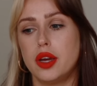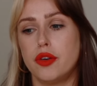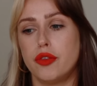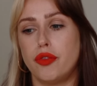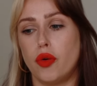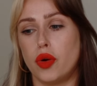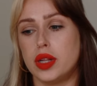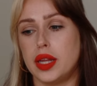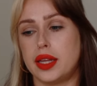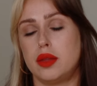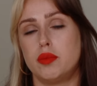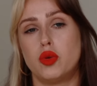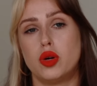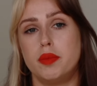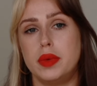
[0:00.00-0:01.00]
for like the
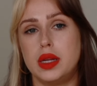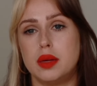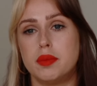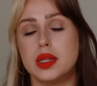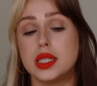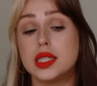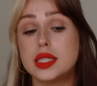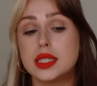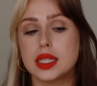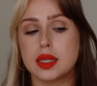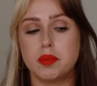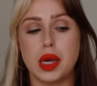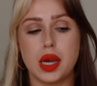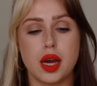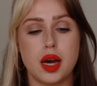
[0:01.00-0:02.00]
more minimalistic
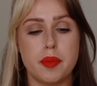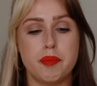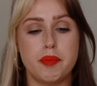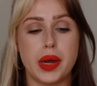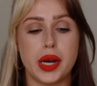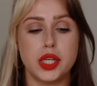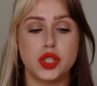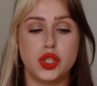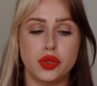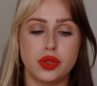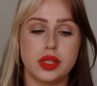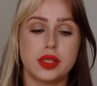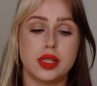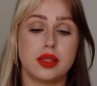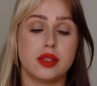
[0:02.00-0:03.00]
makeup, but I do
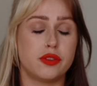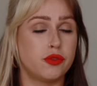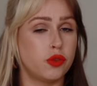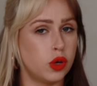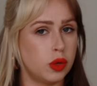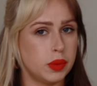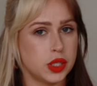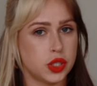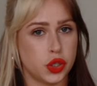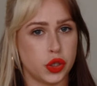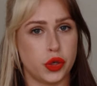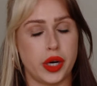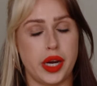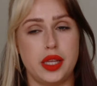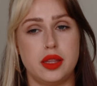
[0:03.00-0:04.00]
think that their formulas are
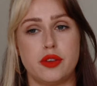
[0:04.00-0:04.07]
great.